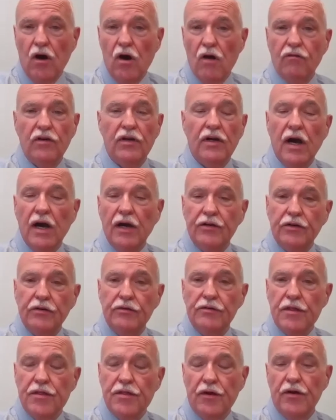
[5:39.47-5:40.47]
over
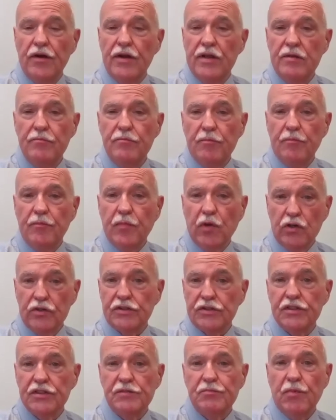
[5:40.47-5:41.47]
130
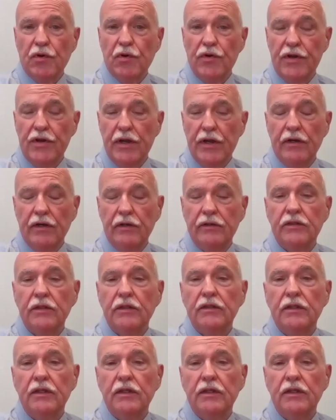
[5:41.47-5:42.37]
persons per year